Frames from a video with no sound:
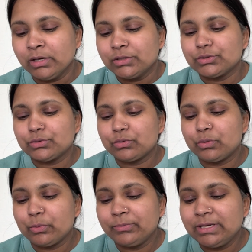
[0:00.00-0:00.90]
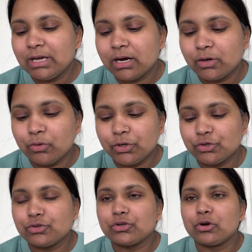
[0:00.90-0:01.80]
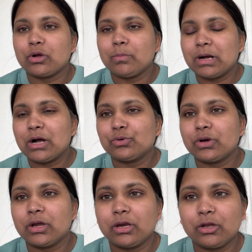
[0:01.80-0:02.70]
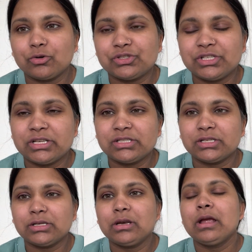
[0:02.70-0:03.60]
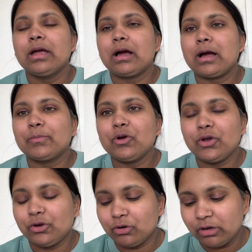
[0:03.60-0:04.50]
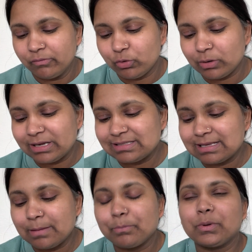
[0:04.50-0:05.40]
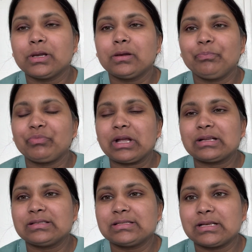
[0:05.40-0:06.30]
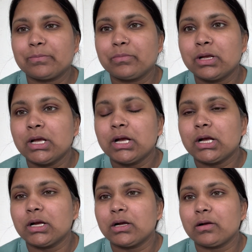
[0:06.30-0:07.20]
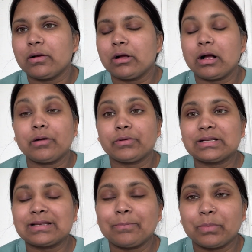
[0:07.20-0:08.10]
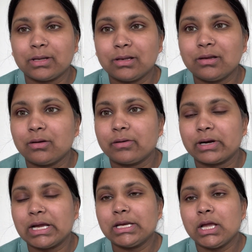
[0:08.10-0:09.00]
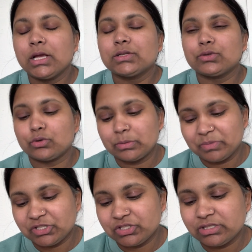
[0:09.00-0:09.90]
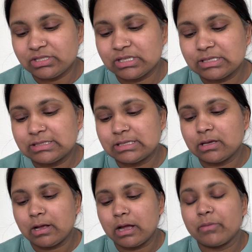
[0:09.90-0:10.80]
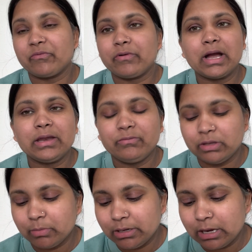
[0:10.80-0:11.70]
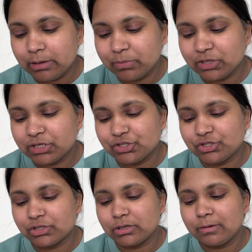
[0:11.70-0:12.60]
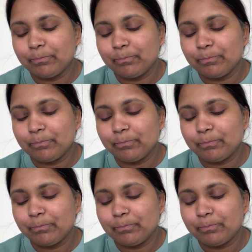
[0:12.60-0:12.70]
So we are going to talk about negotiation. I'm going to give you an example and some of a sample. All right, so the patient says, I am fine with my hypertension,